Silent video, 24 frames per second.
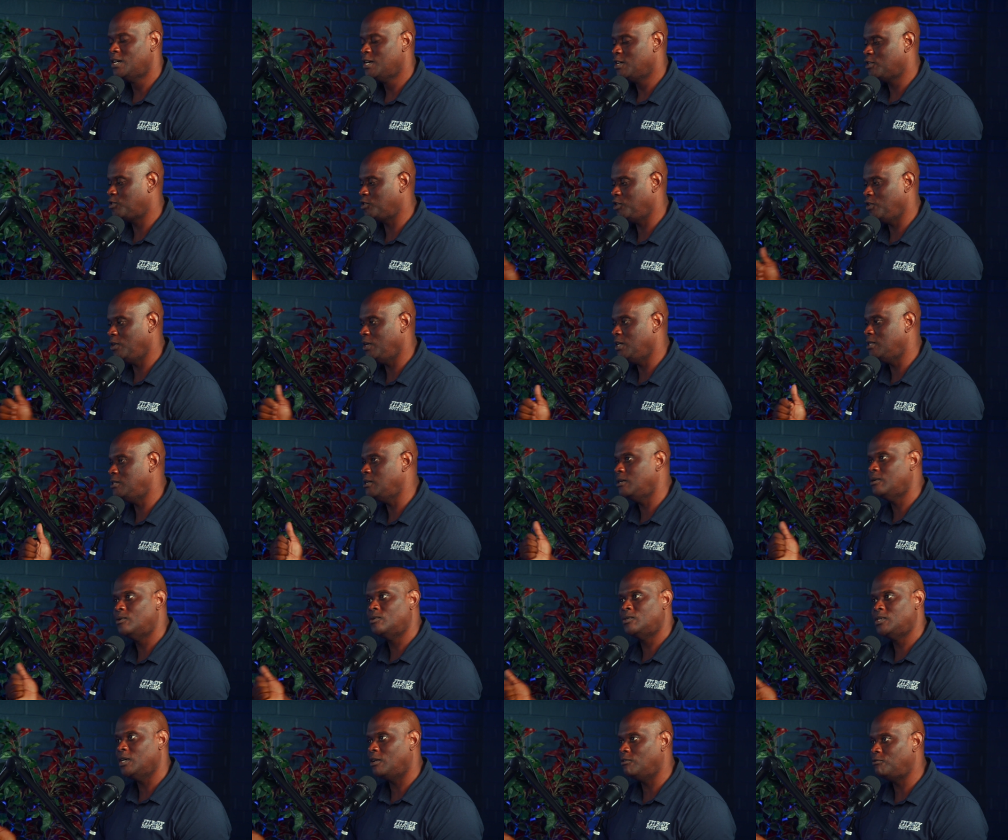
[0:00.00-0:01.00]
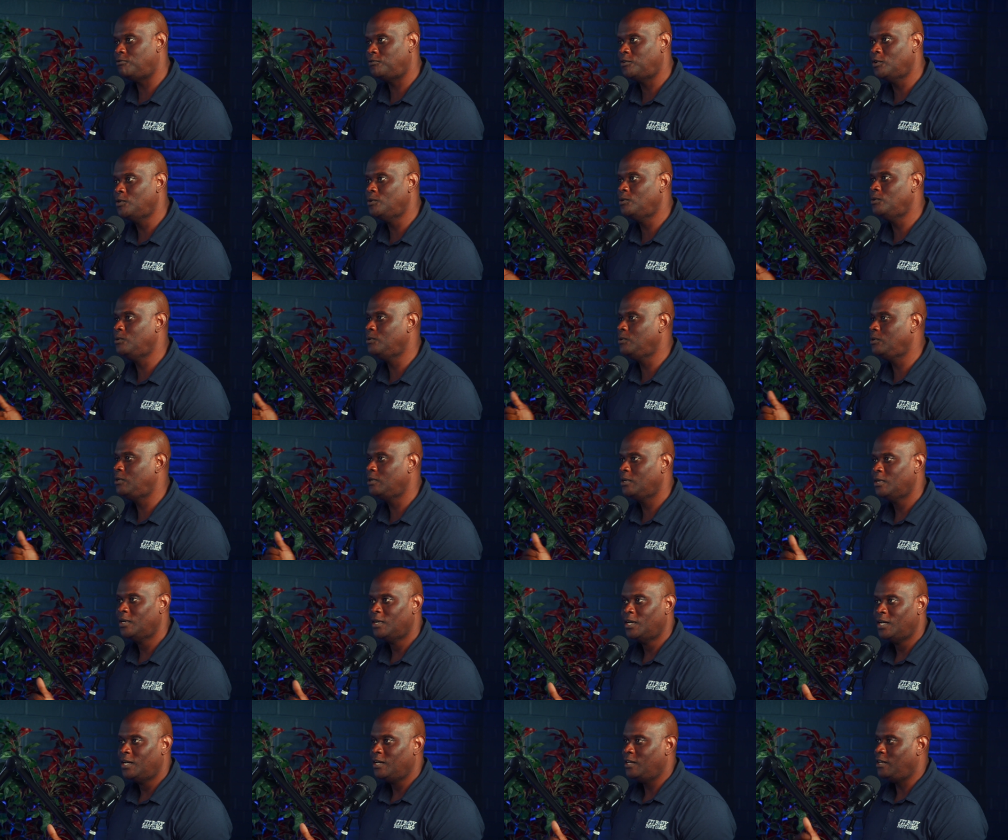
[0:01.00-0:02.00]
So you're eating hotel food,
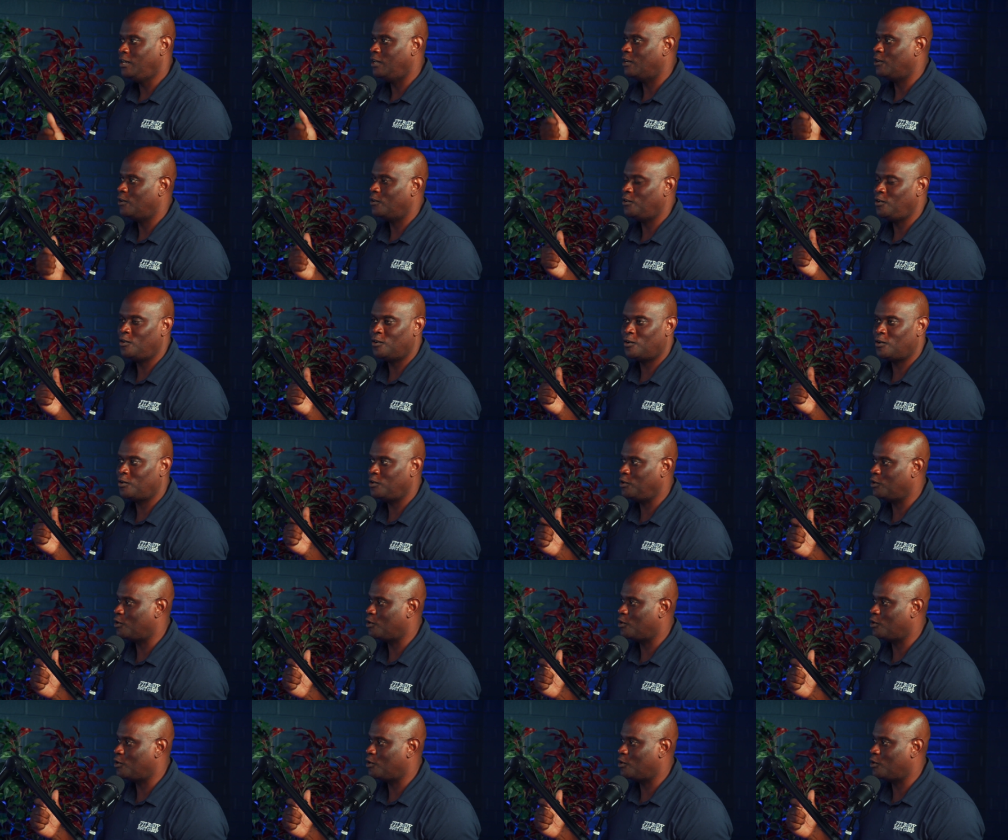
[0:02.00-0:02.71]
you know, you're mm-hmm.